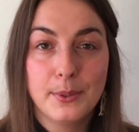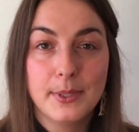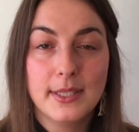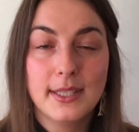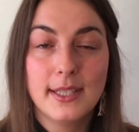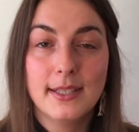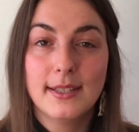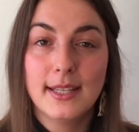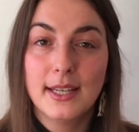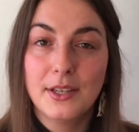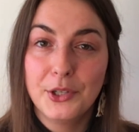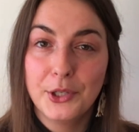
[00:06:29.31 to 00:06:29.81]
to
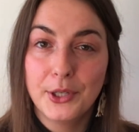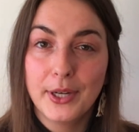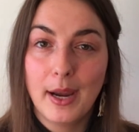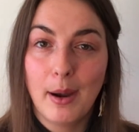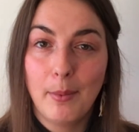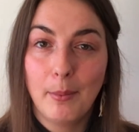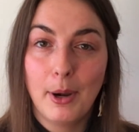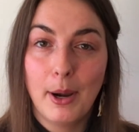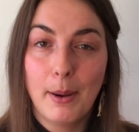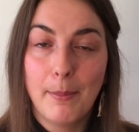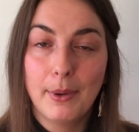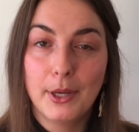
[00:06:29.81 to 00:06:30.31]
set your
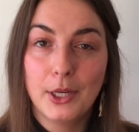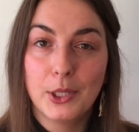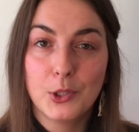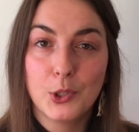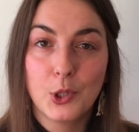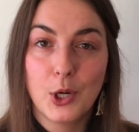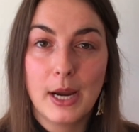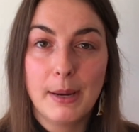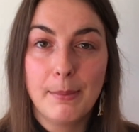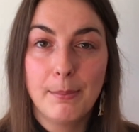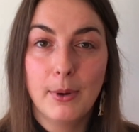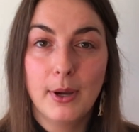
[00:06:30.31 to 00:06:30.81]
camera up on a
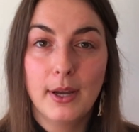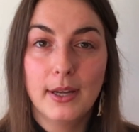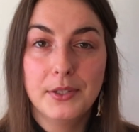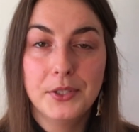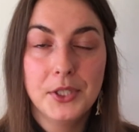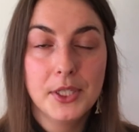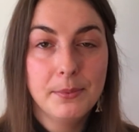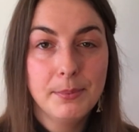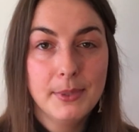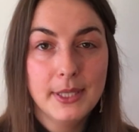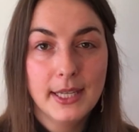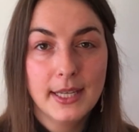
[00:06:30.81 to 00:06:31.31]
tripod,
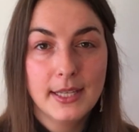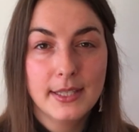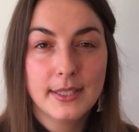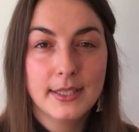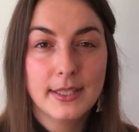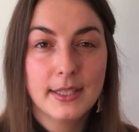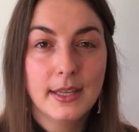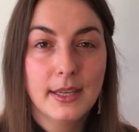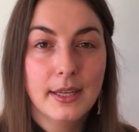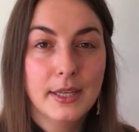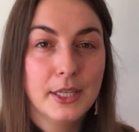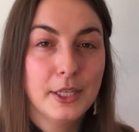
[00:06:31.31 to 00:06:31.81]
just because
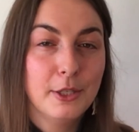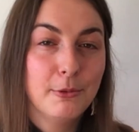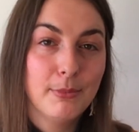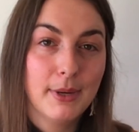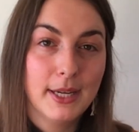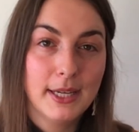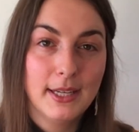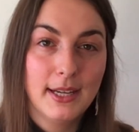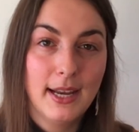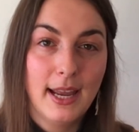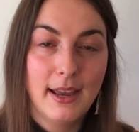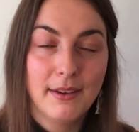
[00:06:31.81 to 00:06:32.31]
you might
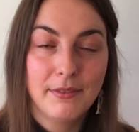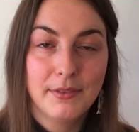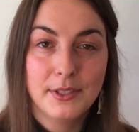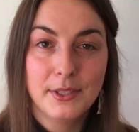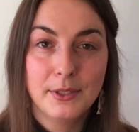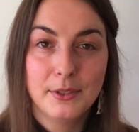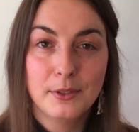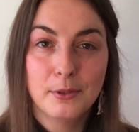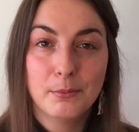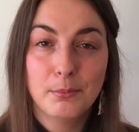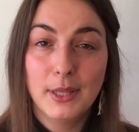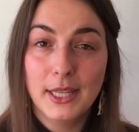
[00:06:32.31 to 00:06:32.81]
have
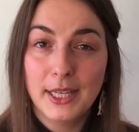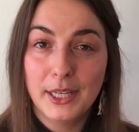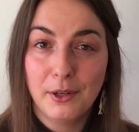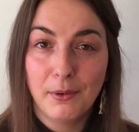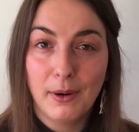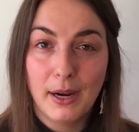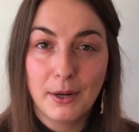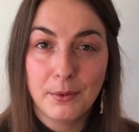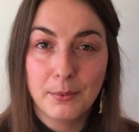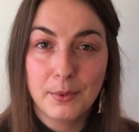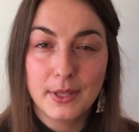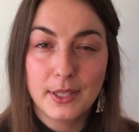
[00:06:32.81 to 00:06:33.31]
to play
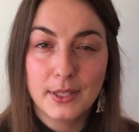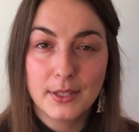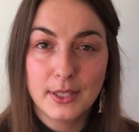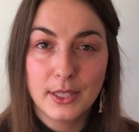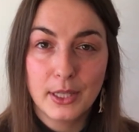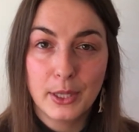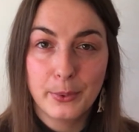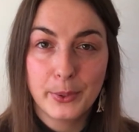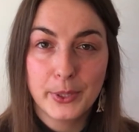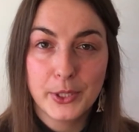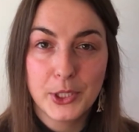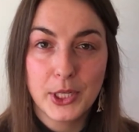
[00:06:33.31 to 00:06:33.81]
around with a
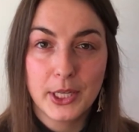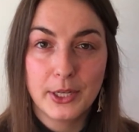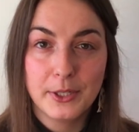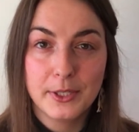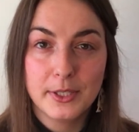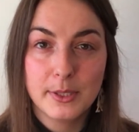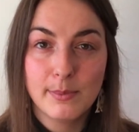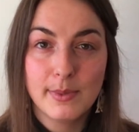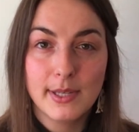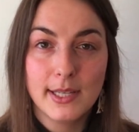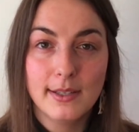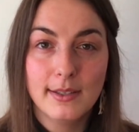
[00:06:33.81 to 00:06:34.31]
slower shutter
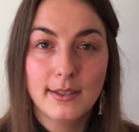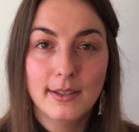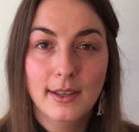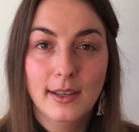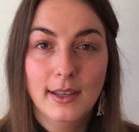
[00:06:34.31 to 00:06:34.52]
speed,